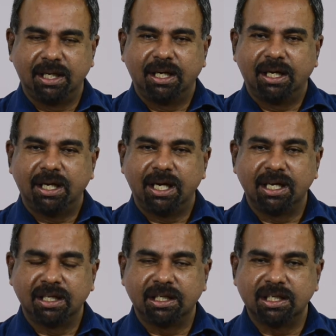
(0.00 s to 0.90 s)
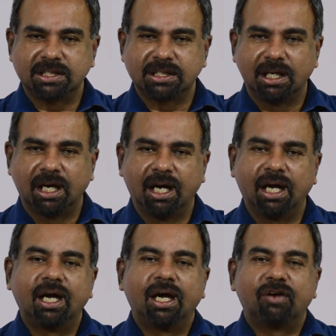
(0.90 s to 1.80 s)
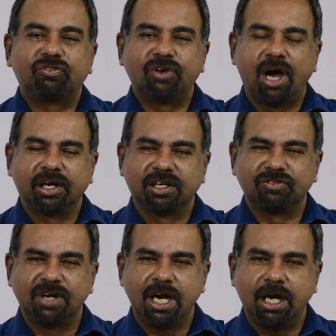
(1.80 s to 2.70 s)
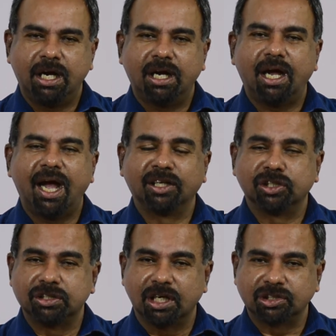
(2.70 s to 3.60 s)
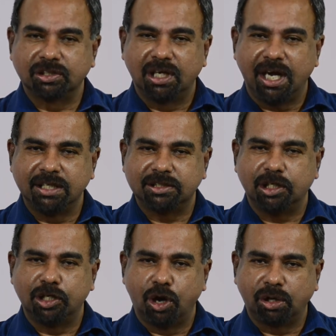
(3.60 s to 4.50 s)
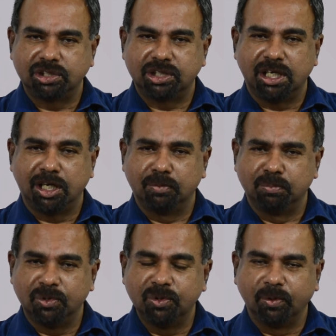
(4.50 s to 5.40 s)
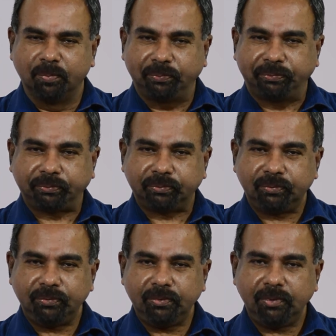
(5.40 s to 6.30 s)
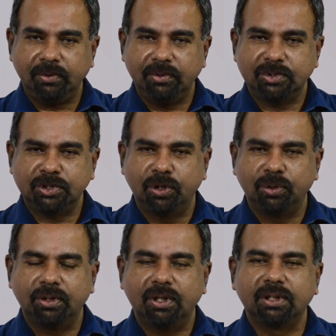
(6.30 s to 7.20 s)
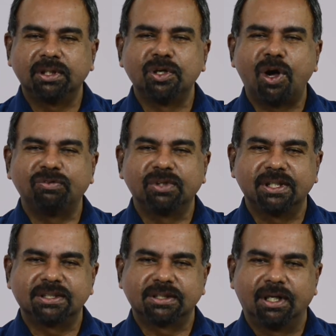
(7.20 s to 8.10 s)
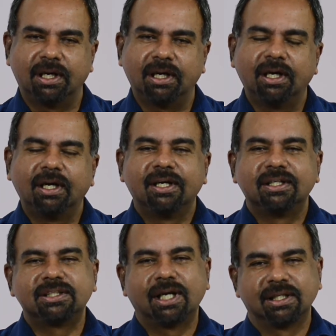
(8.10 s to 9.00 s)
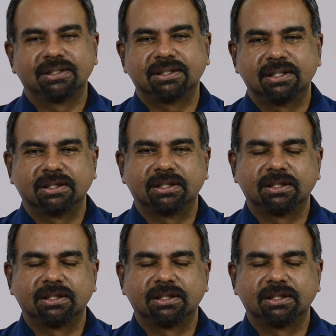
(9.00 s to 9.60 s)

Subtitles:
in this faraway and desolate Yorkshire moon. So the novelist tells that